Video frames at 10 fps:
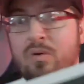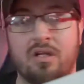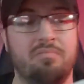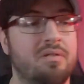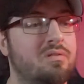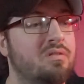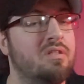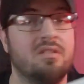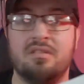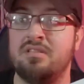quick
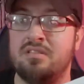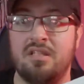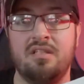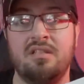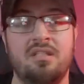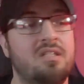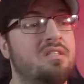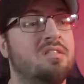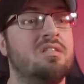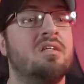build, insanely
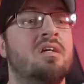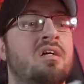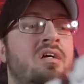easy.